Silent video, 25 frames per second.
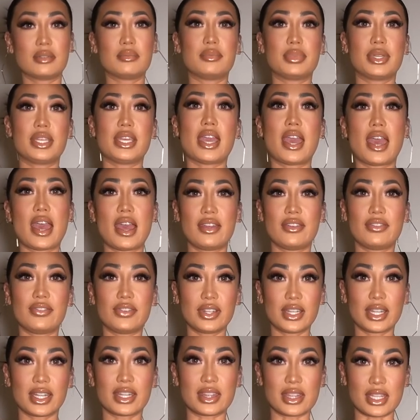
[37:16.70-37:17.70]
But yeah, I
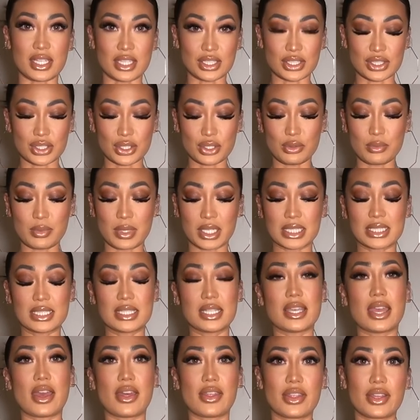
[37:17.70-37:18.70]
feel like these two mixed
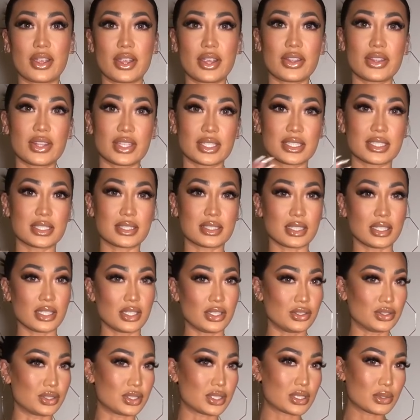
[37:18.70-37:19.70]
together, this is a
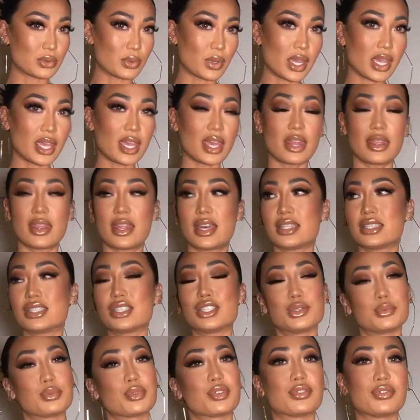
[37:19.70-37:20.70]
little sweet and that's
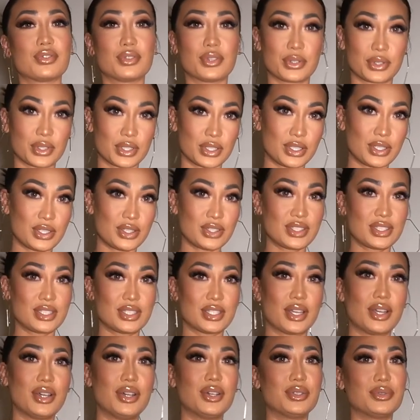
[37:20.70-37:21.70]
super floral,
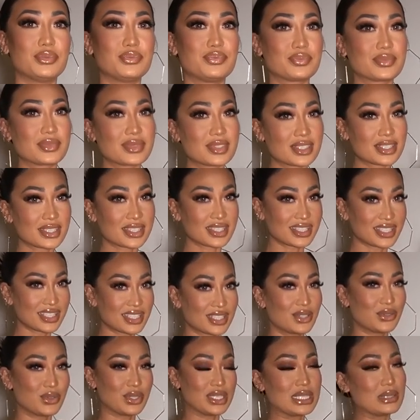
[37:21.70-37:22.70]
so
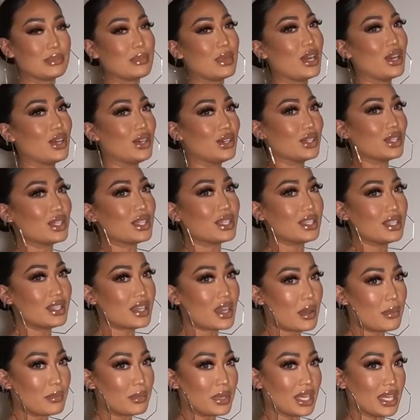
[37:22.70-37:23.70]
we smell
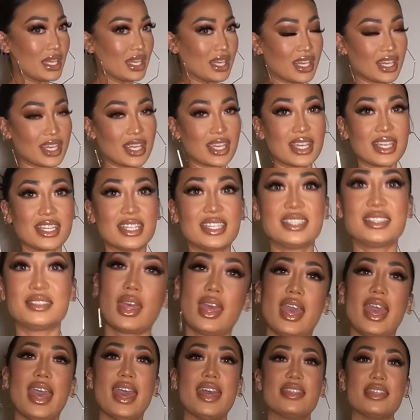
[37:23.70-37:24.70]
yummy.
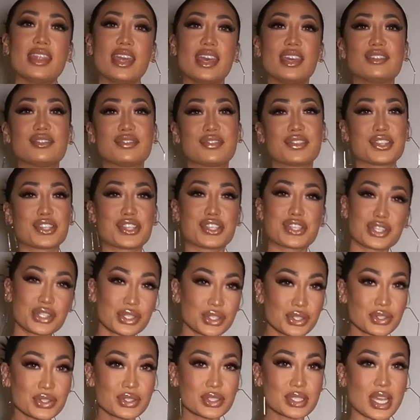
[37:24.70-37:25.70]
And then for
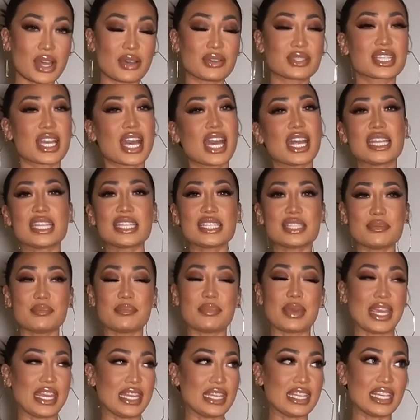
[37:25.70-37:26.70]
shoes, I was kind of
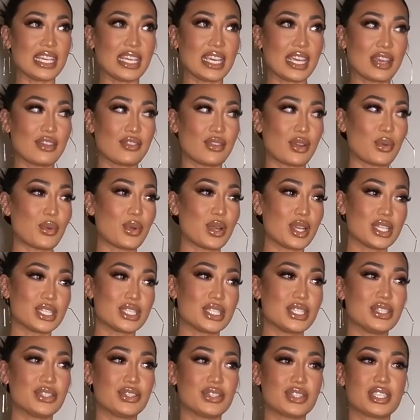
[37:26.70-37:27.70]
debating if I wanted
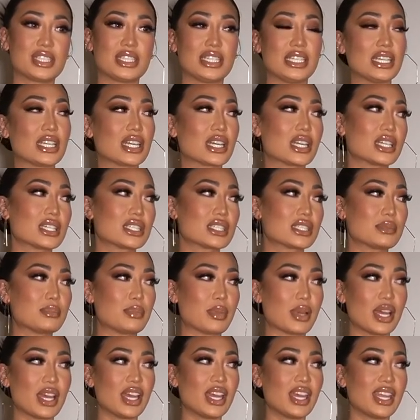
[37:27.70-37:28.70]
to do sneakers,
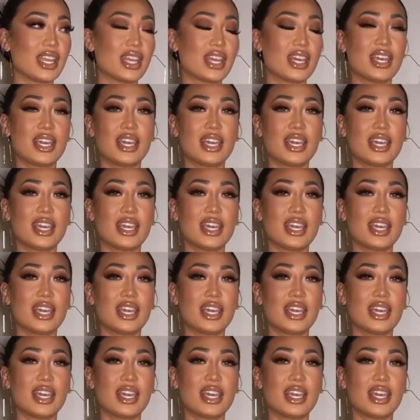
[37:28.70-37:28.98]
but